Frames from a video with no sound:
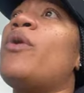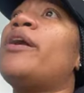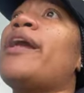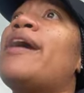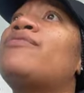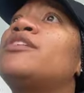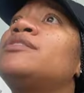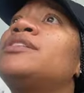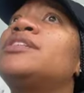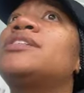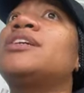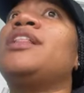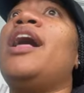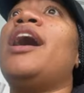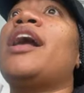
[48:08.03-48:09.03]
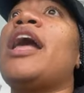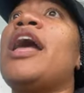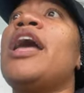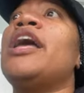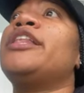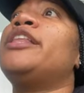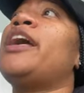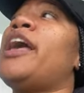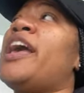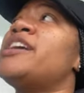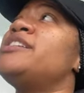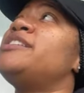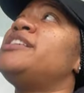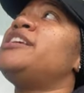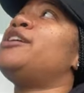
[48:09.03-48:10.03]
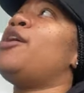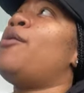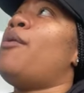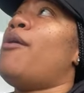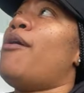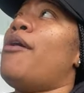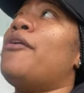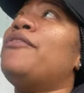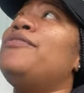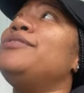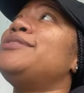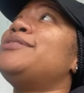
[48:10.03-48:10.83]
work after 6 o'clock, the AC go off.